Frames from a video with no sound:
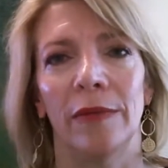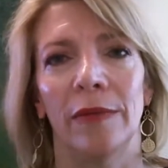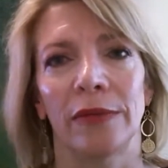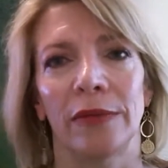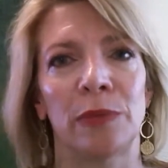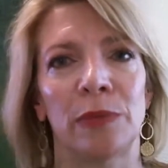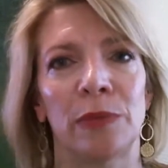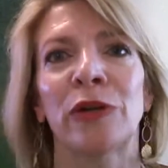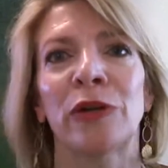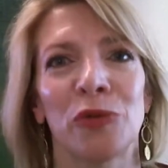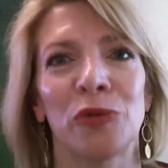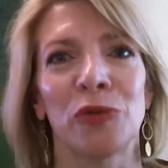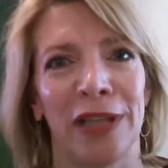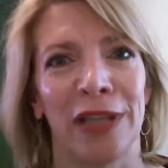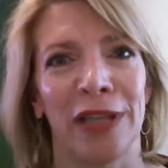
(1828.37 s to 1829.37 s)
spiritual
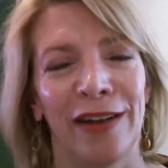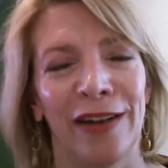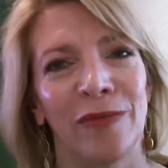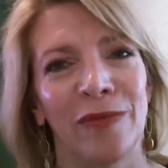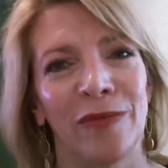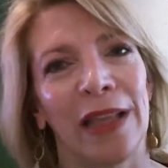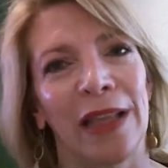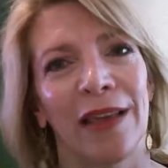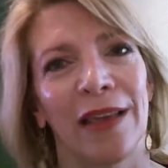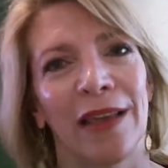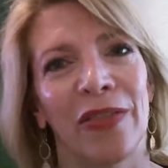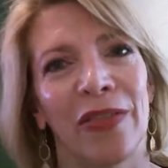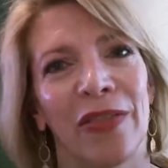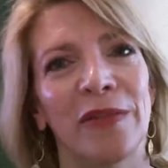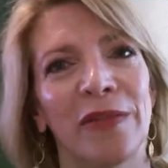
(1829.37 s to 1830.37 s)
side of me,
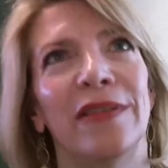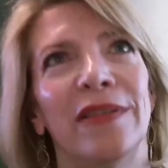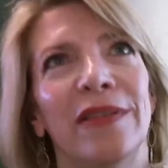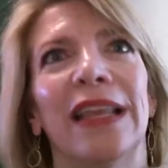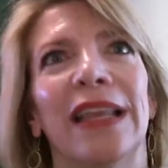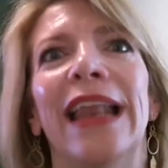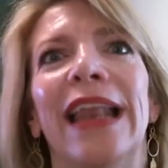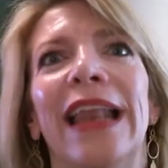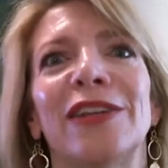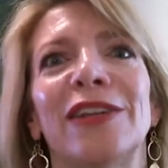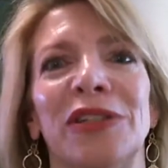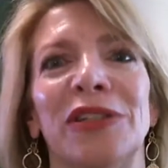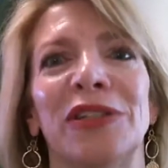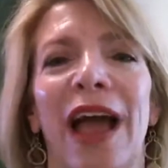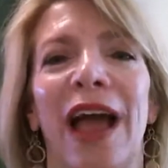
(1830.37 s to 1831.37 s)
the
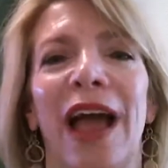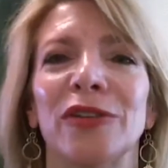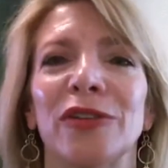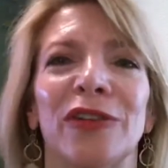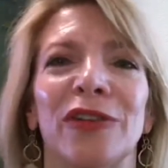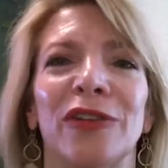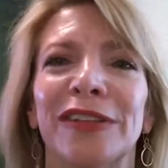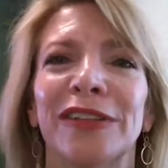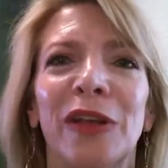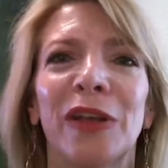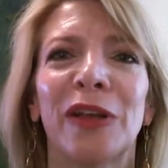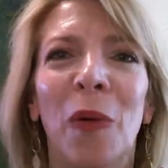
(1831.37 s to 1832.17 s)
connection to higher self that's like,